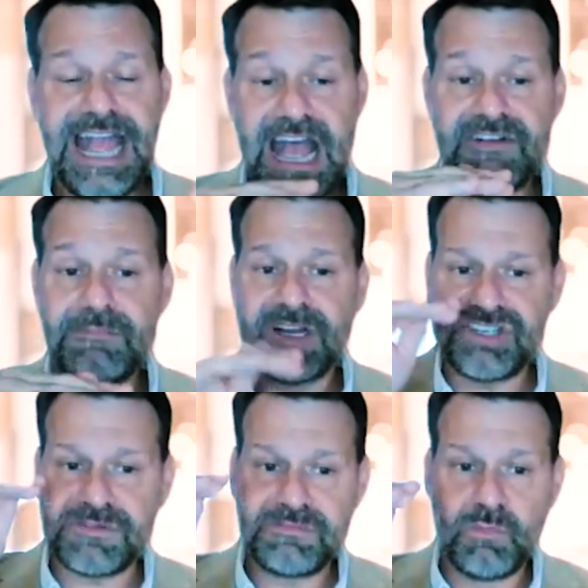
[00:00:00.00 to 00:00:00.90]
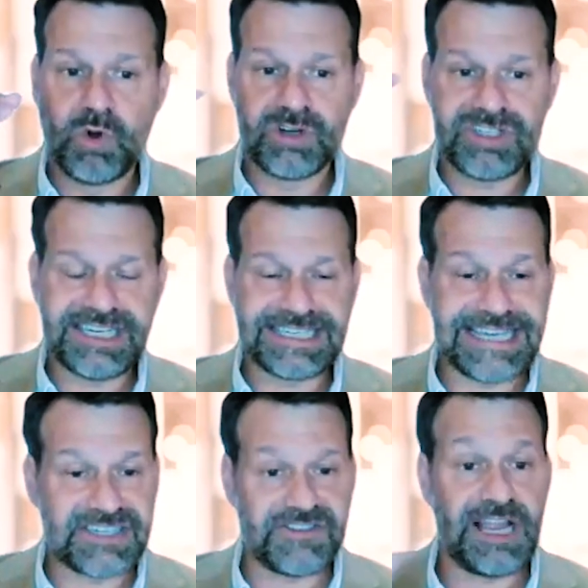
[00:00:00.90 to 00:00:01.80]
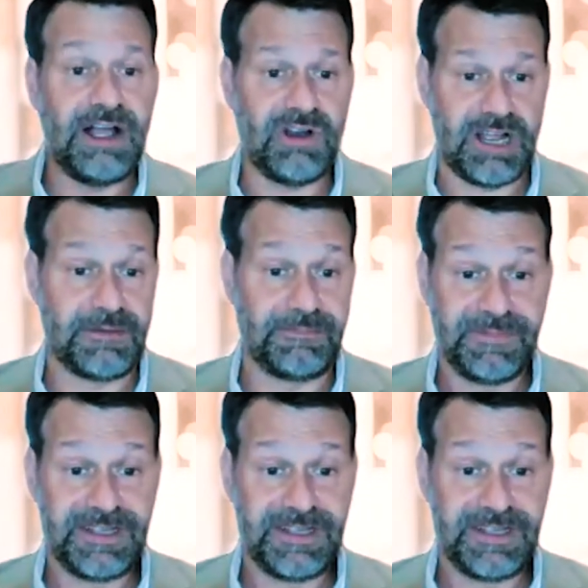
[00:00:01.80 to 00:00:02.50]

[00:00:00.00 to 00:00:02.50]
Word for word: have a much more successful outcome.